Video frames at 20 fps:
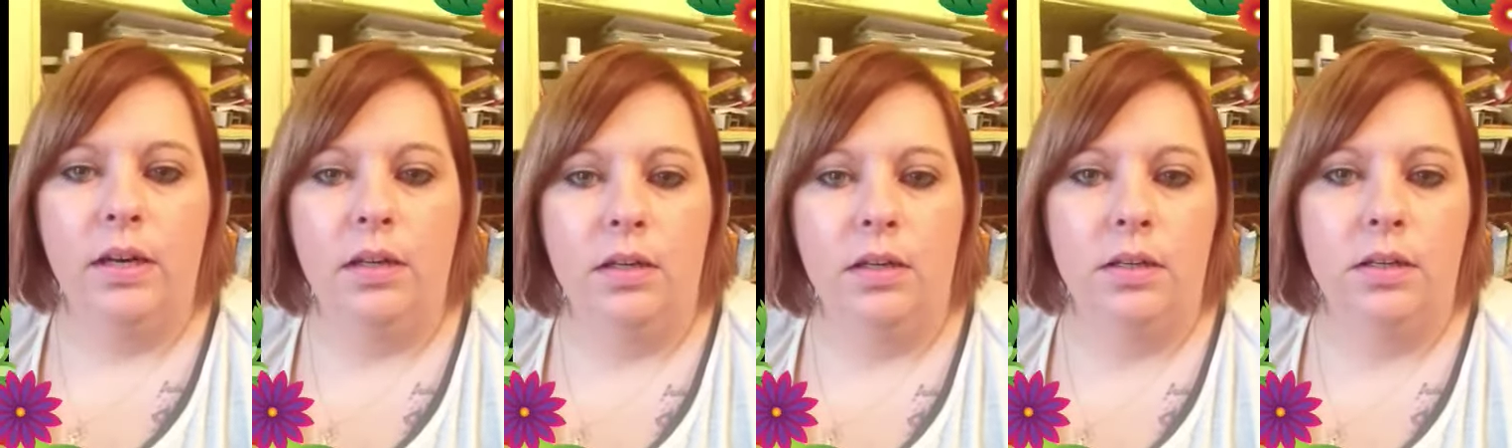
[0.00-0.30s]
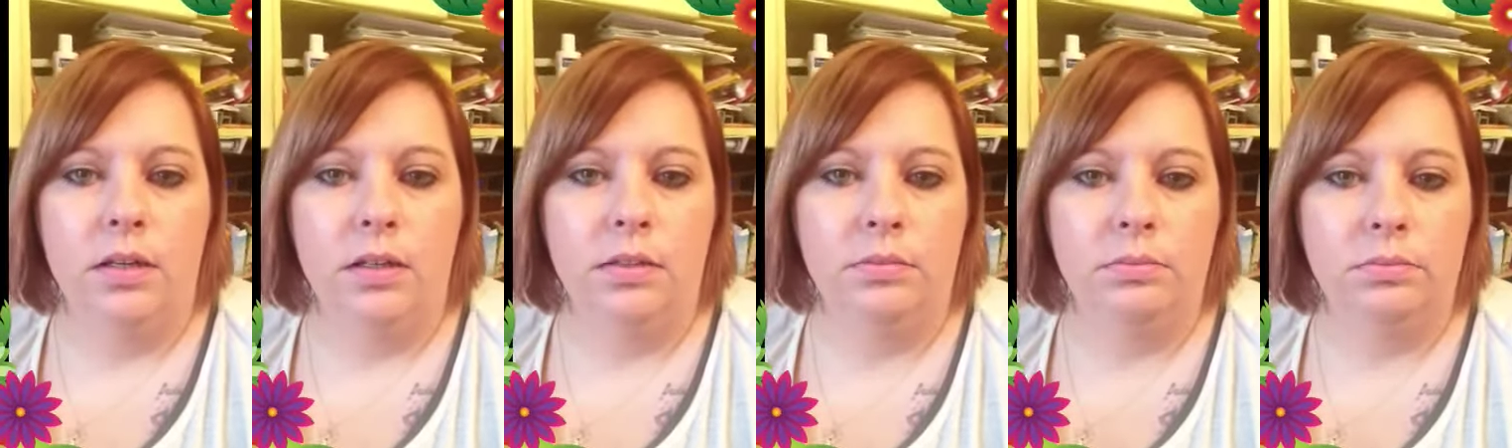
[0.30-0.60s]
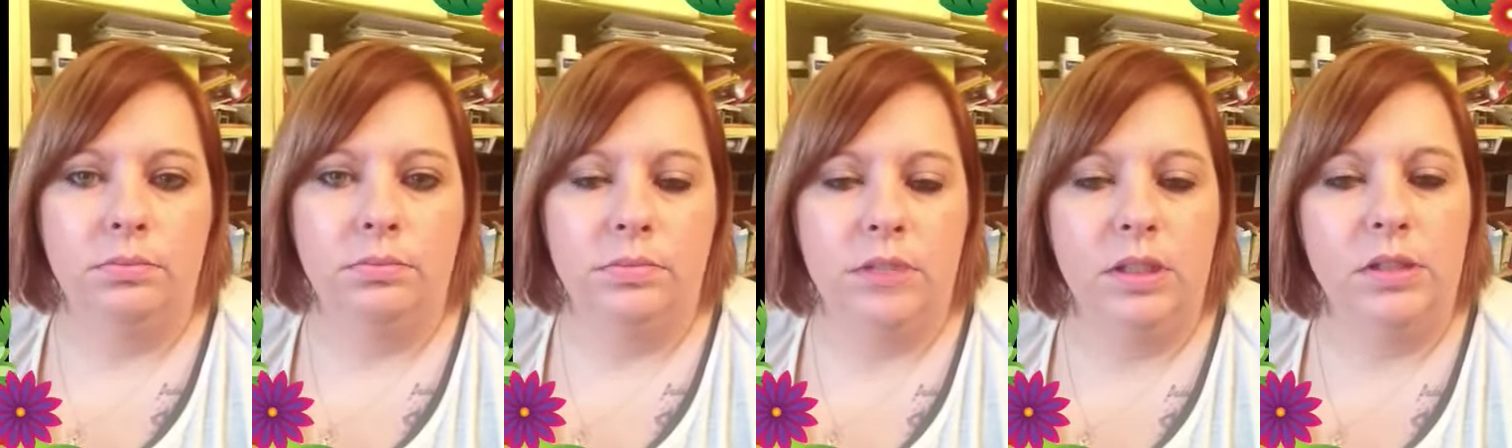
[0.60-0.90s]

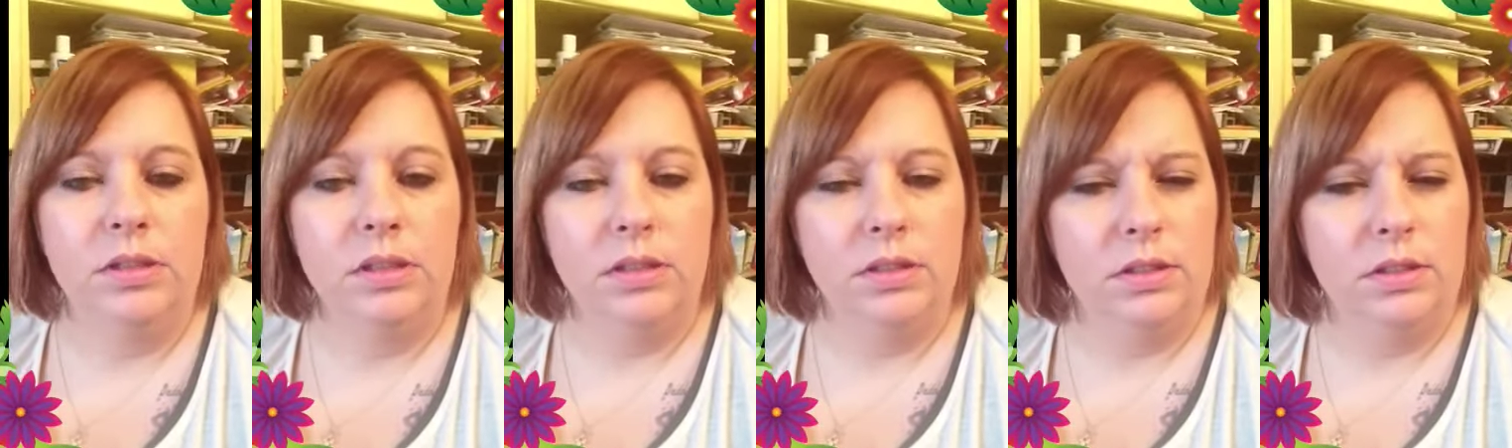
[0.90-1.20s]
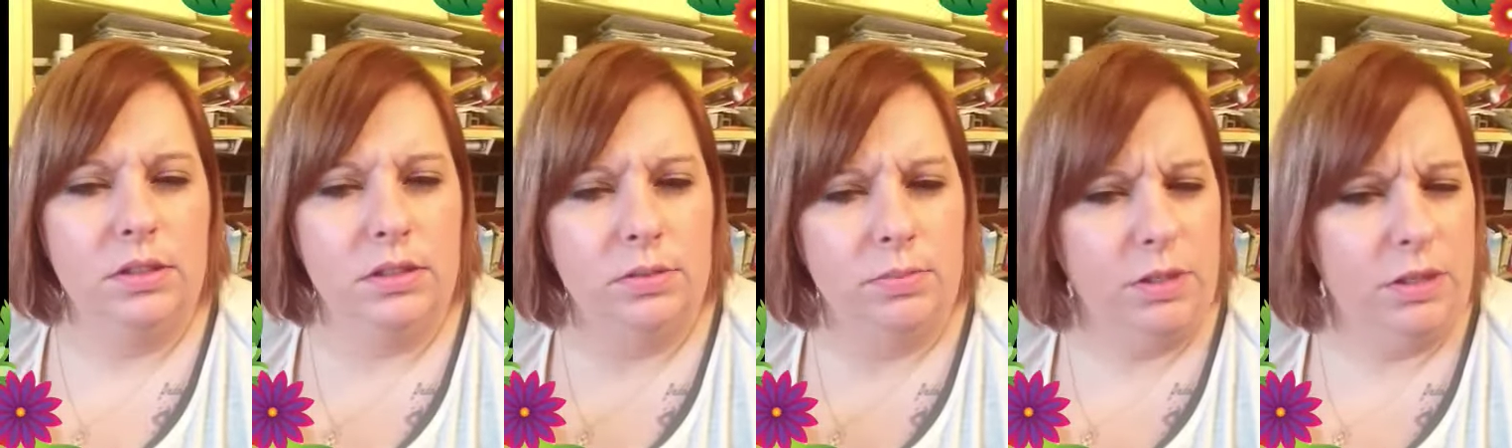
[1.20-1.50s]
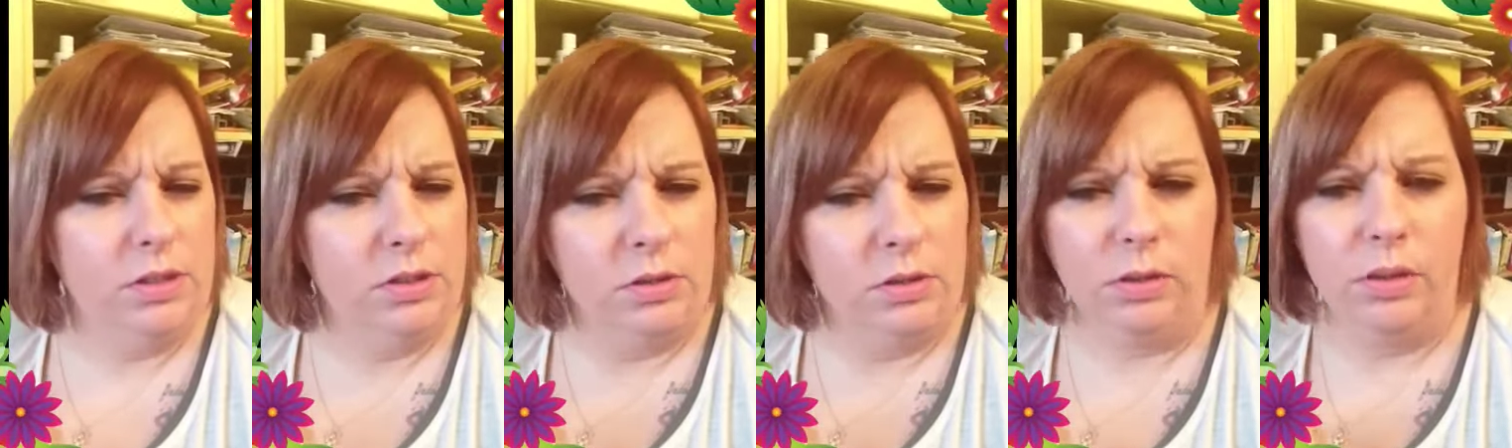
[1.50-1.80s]
There's a
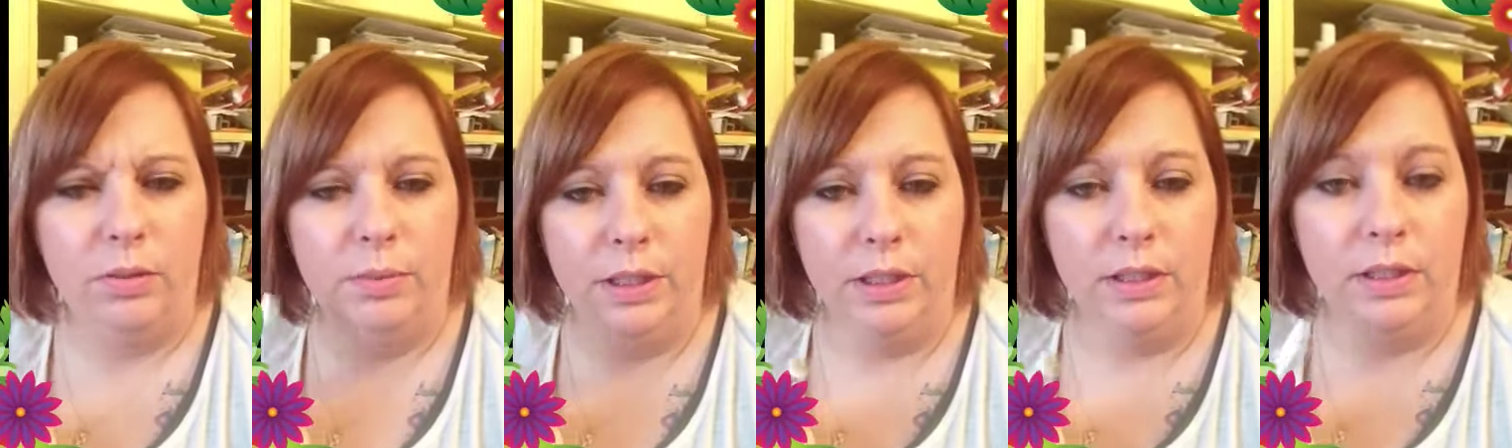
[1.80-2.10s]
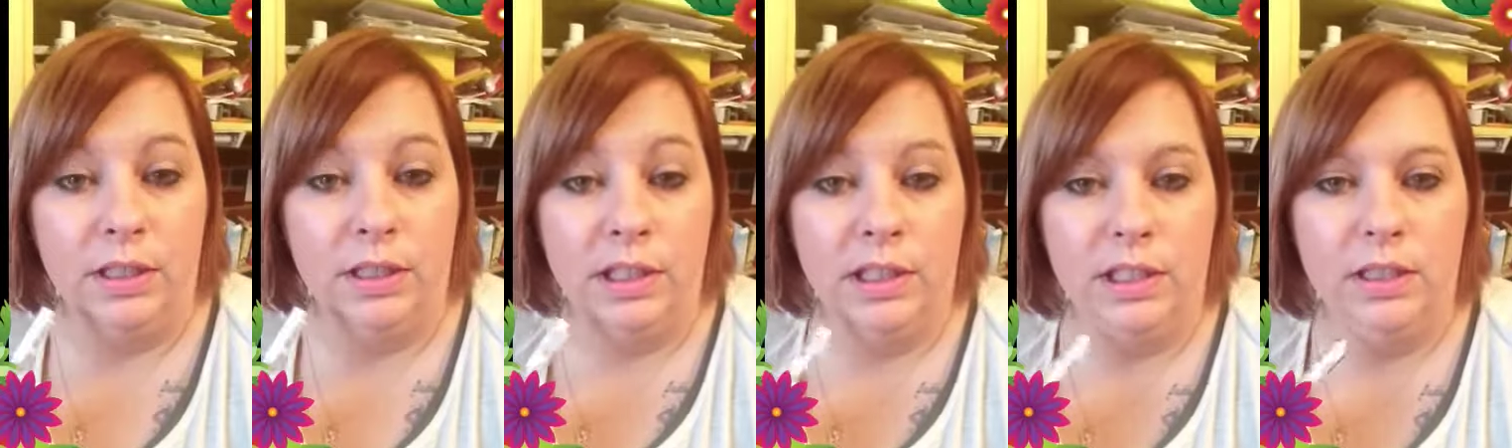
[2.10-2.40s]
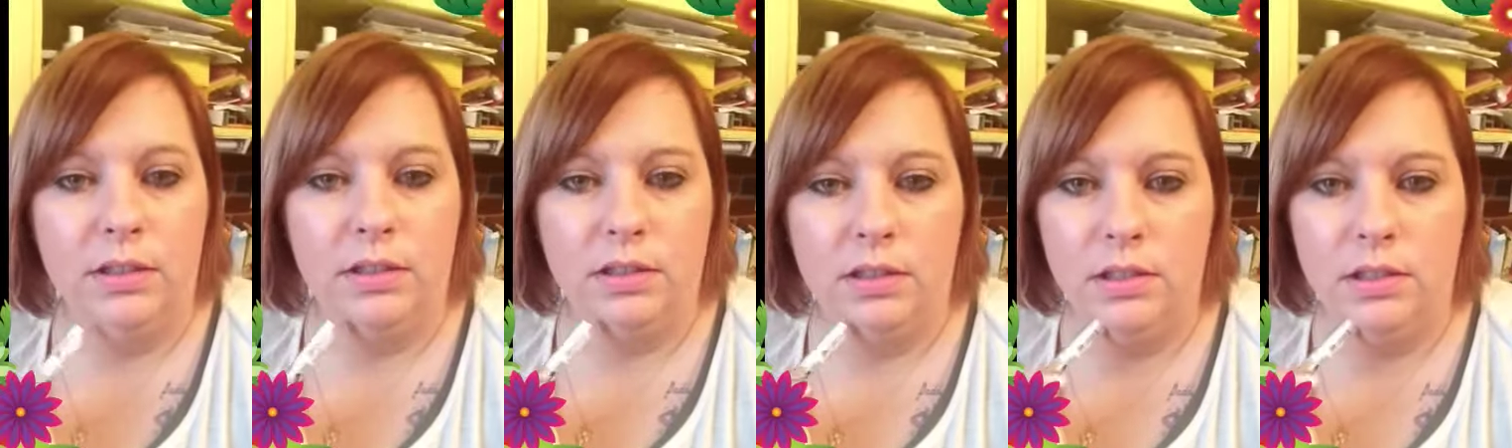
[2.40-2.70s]
big story behind that.